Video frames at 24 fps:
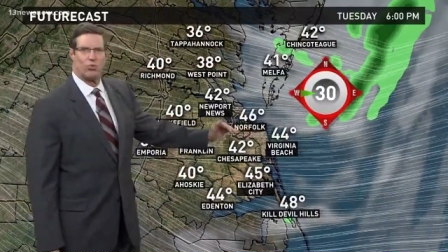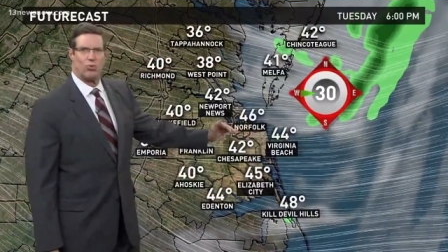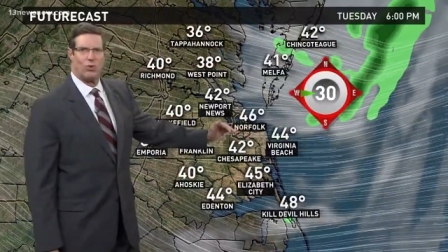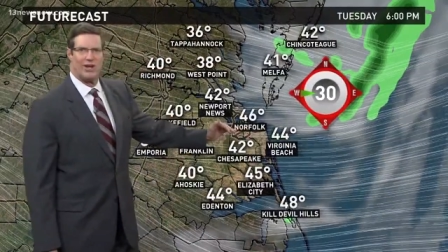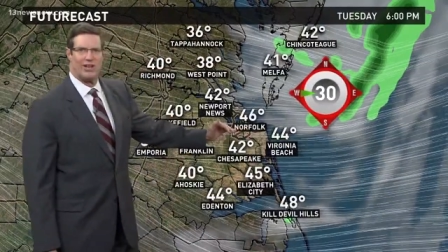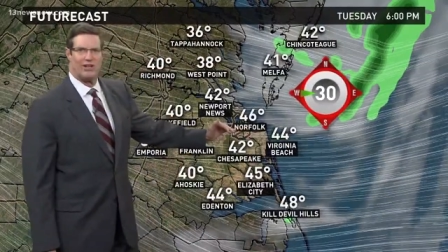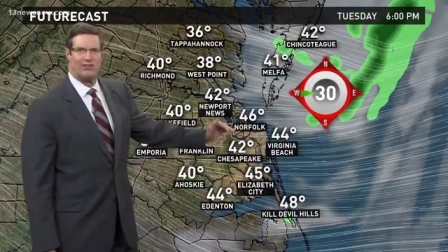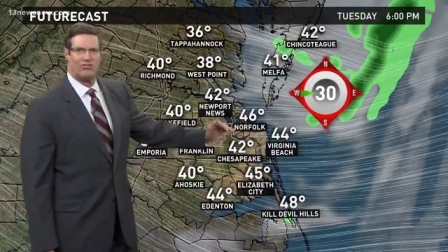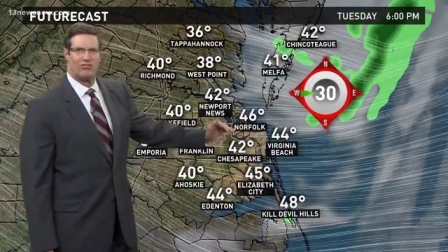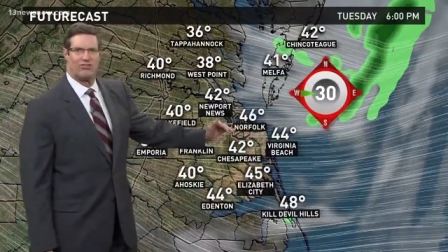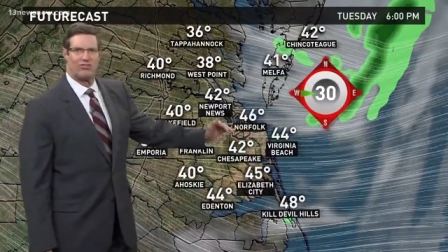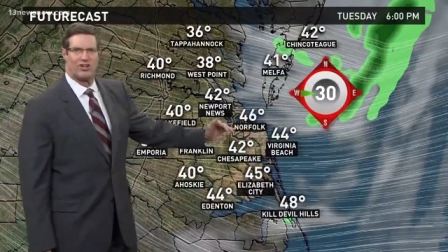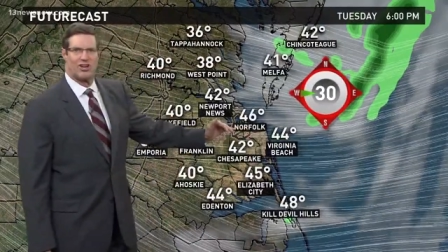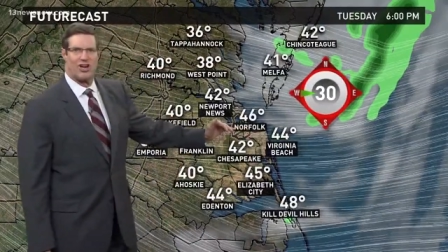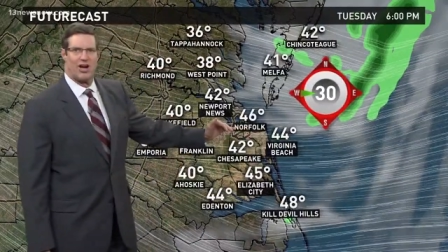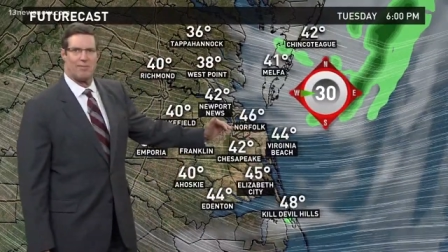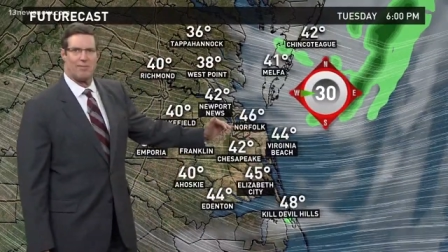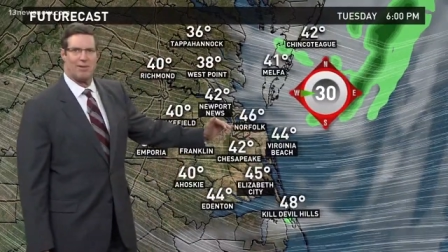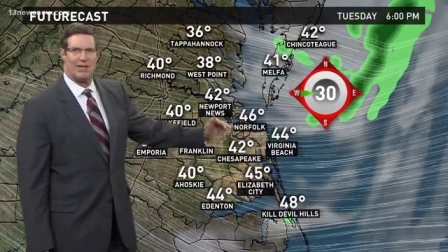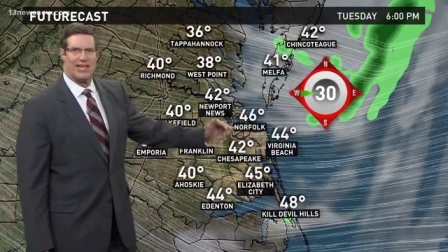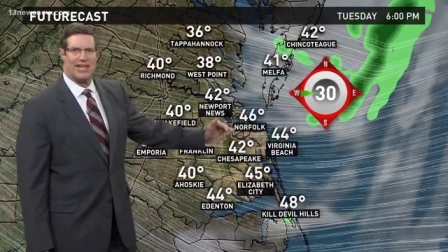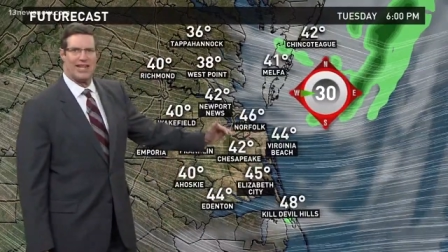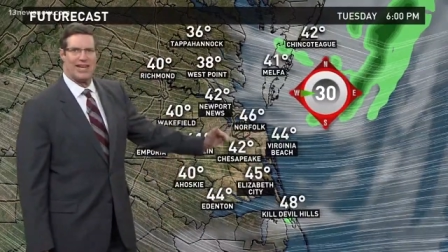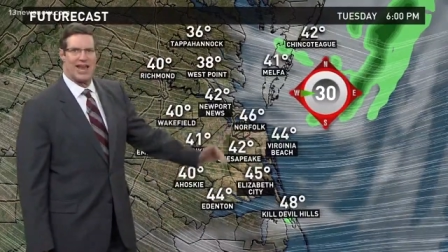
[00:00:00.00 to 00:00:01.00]
winds
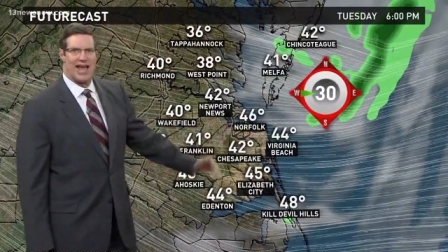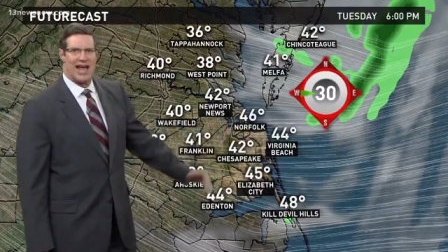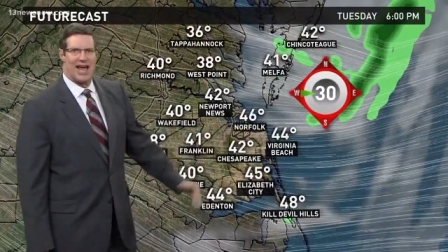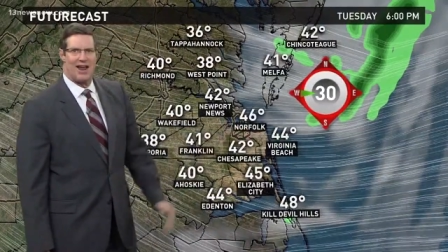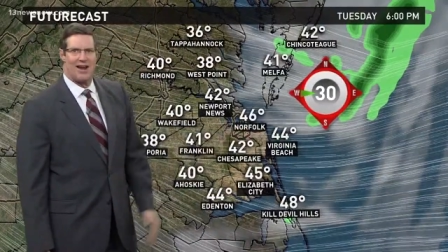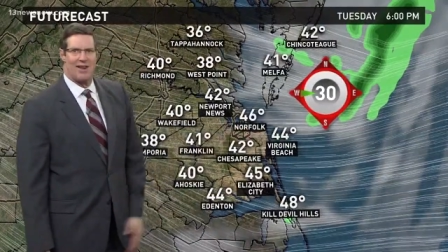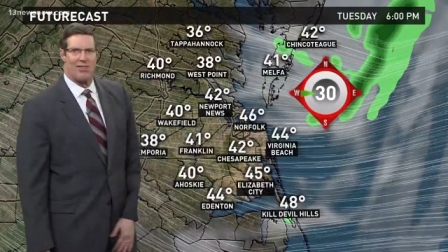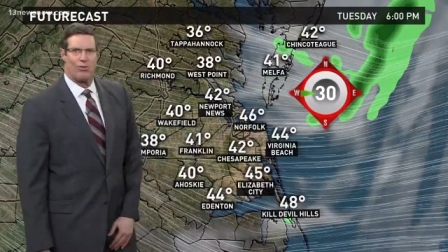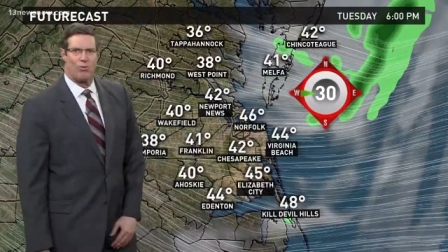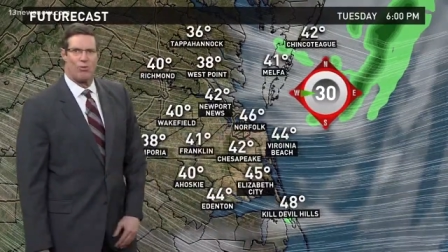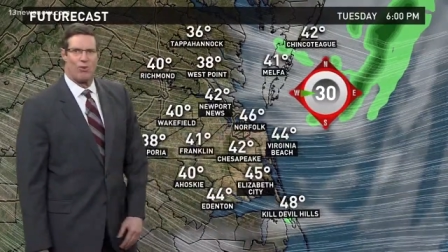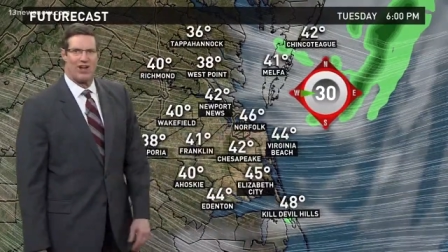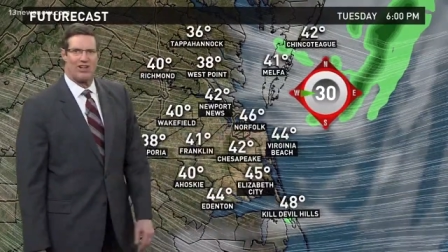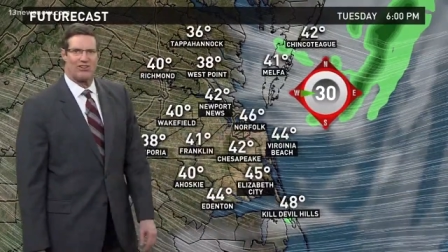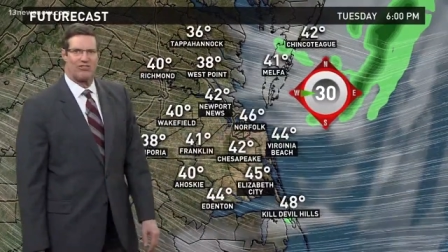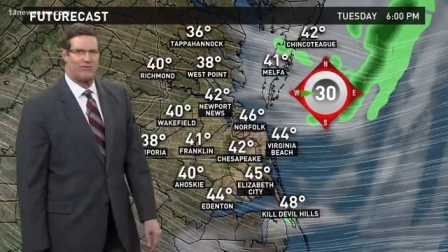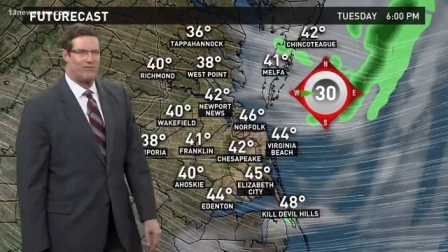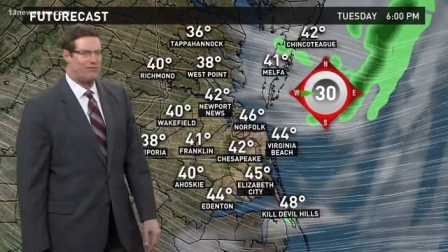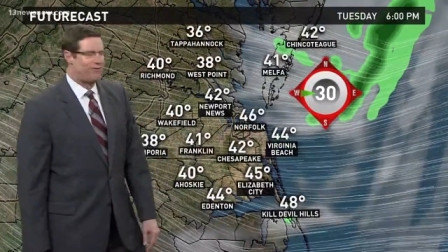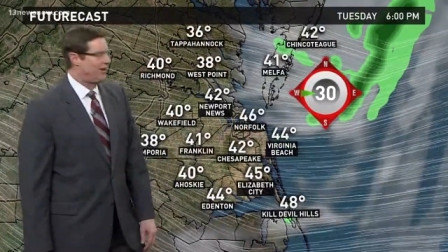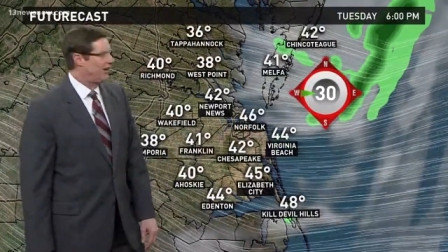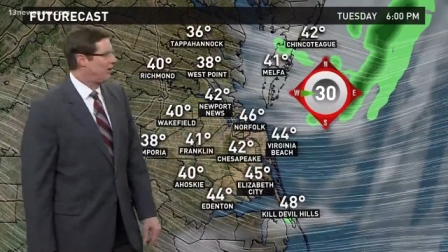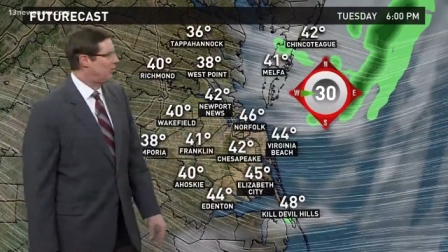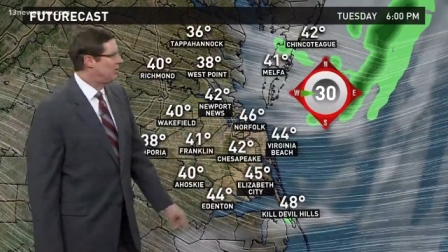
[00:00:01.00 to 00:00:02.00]
coming in out of the
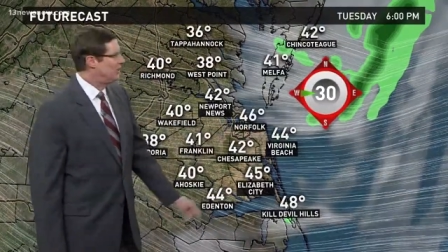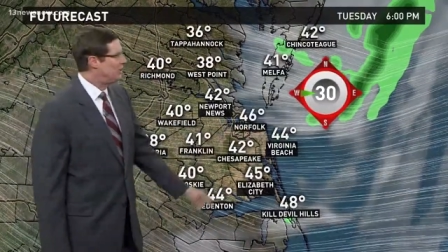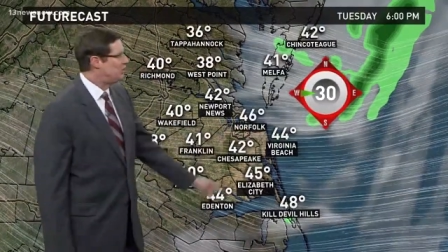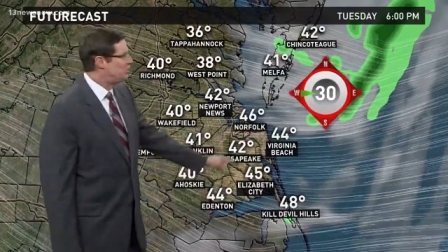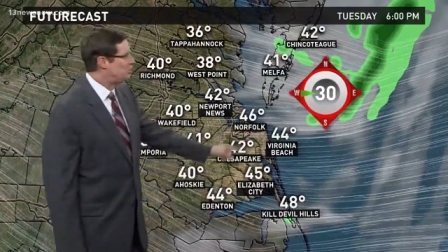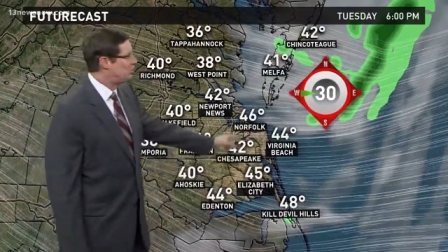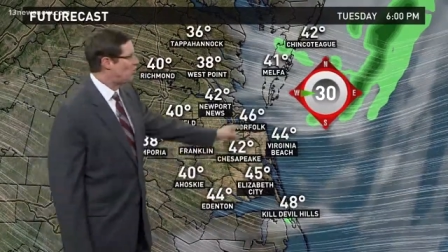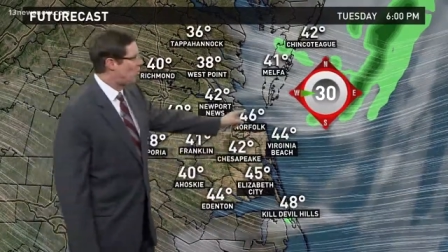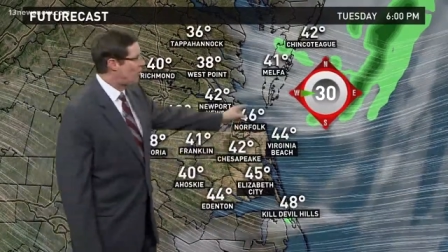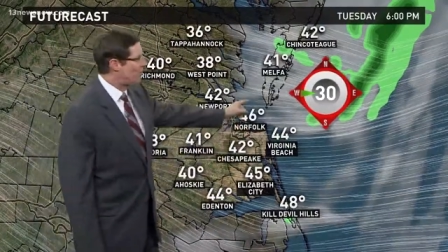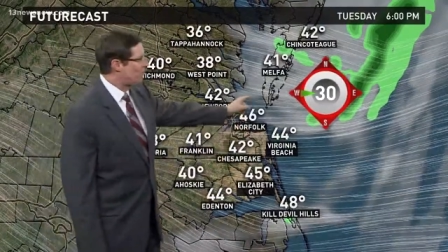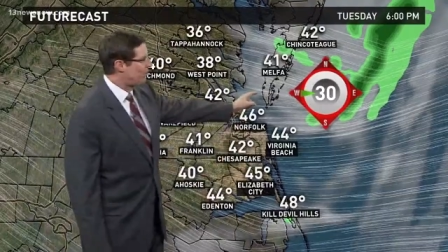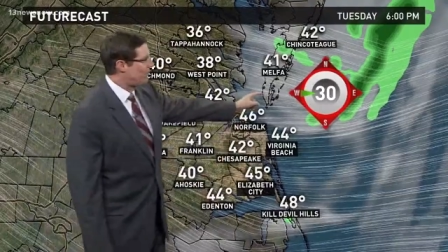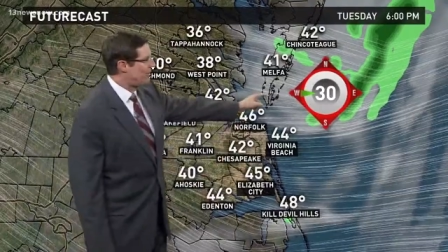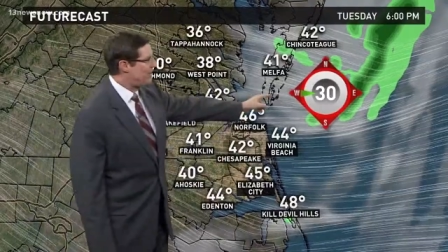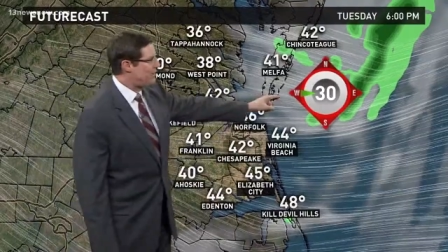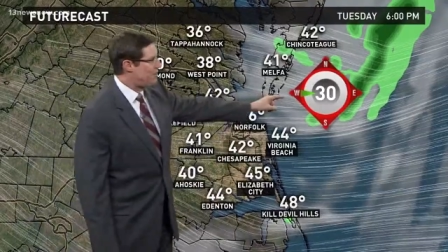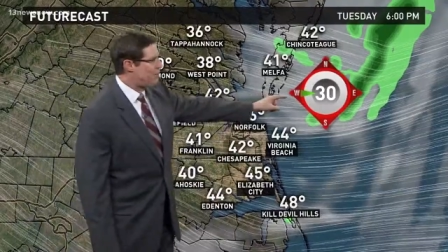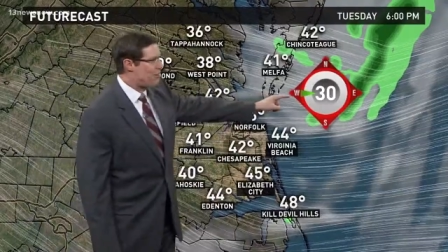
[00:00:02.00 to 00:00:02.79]
west very sharply,